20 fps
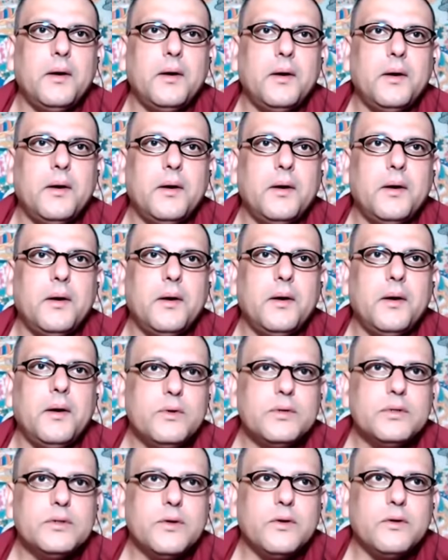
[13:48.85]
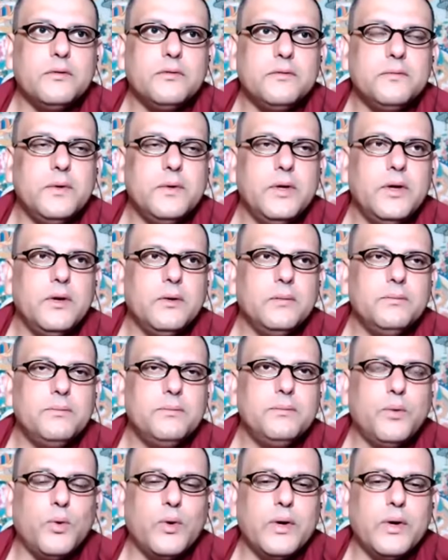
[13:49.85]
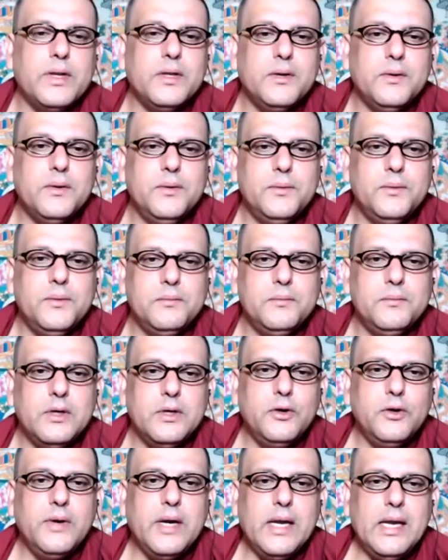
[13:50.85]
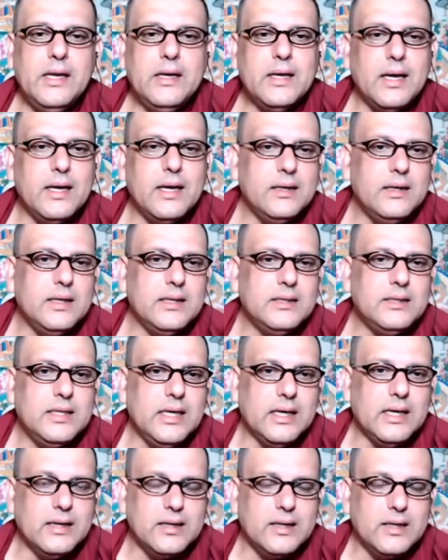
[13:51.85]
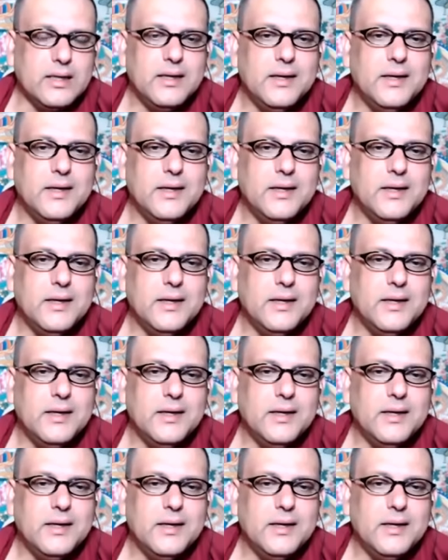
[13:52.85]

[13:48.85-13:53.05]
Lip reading: you can almost sort of, point to greed and deceit